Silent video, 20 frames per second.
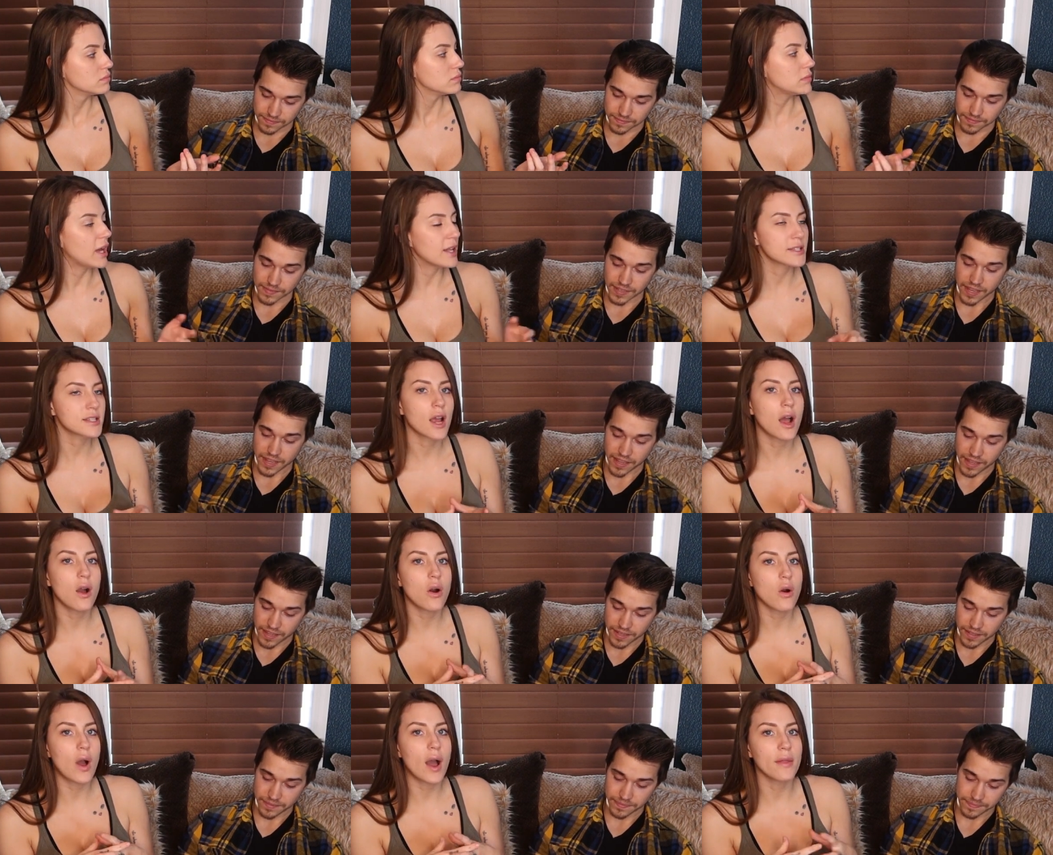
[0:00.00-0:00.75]
Speaker 1: That's
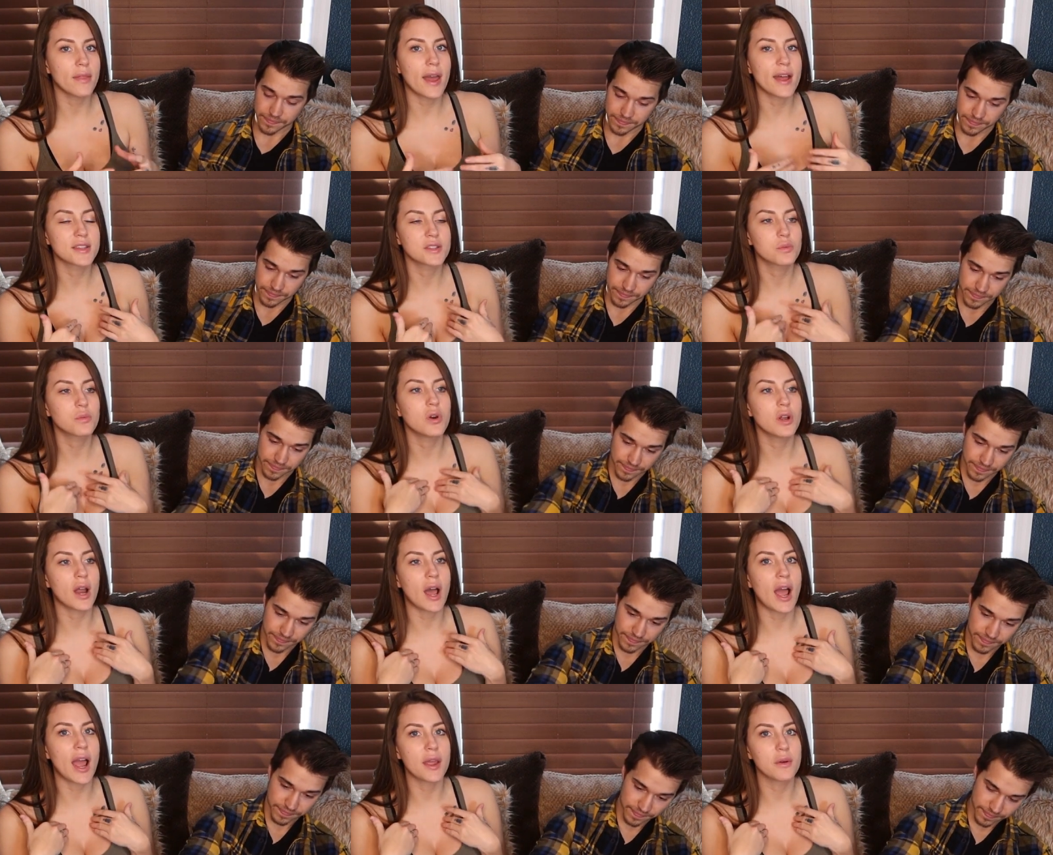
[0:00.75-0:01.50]
yeah. how. That's
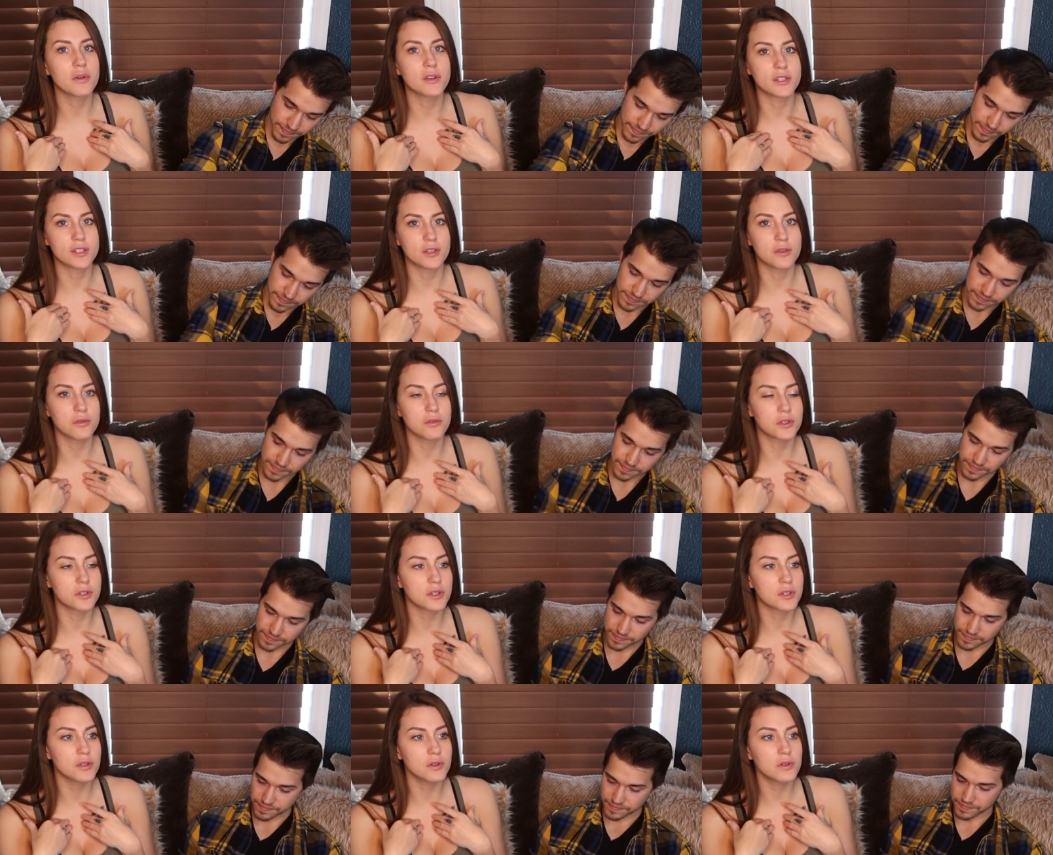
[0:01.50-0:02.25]
what I was
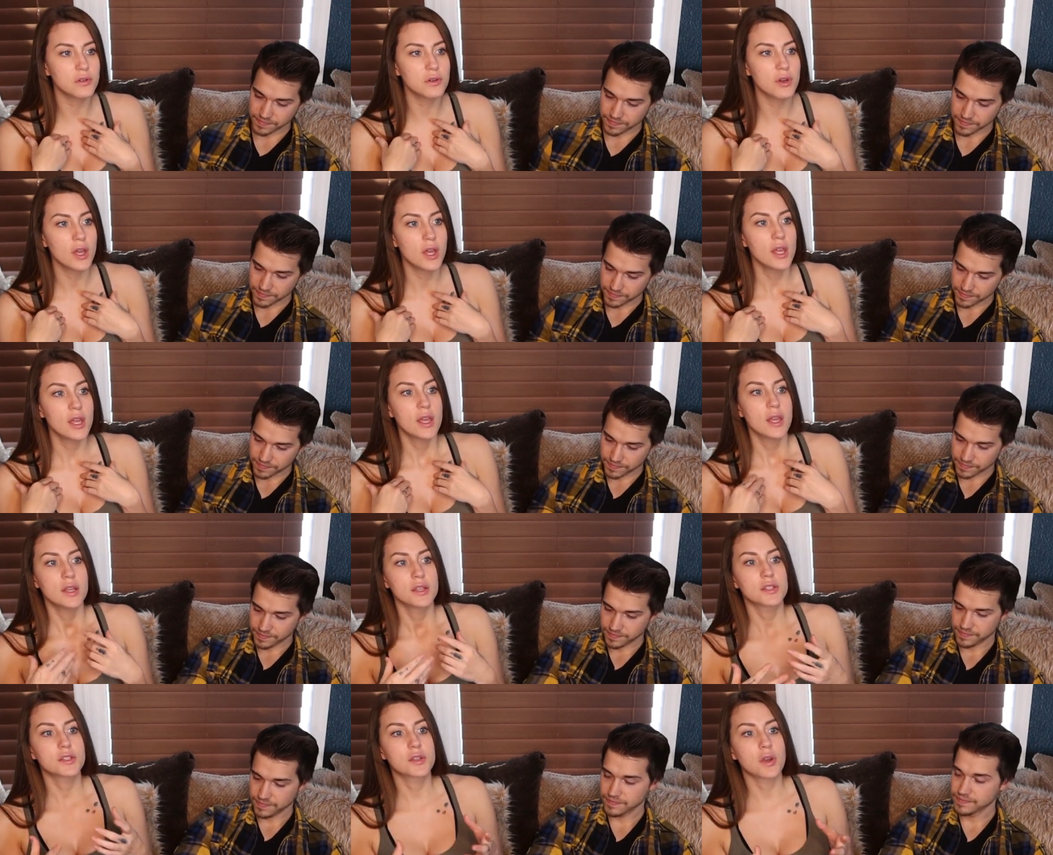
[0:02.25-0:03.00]
used to.
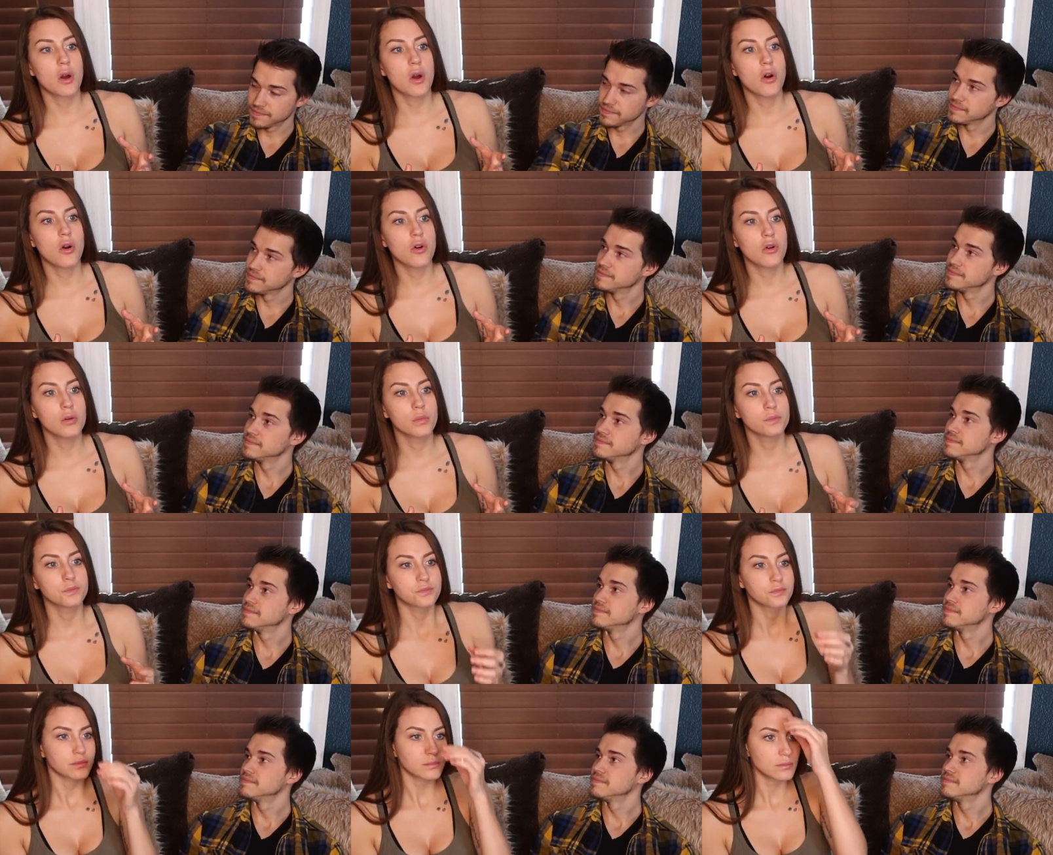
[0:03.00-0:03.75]

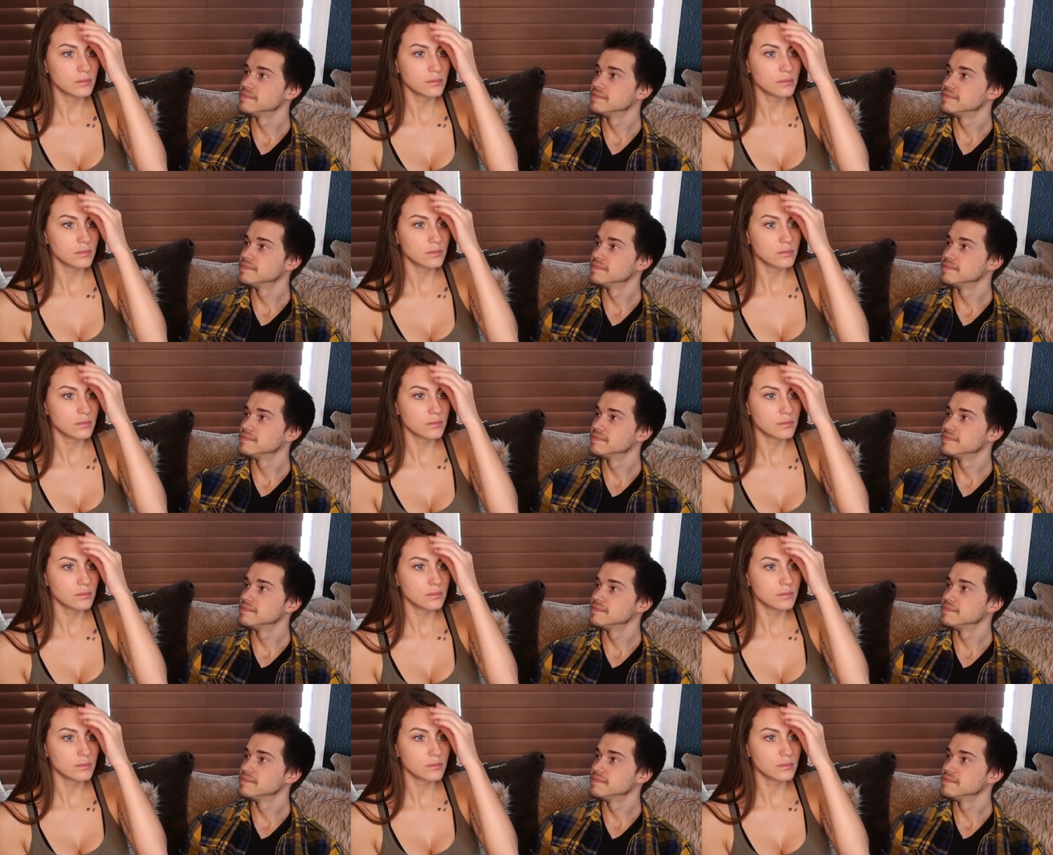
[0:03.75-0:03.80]
So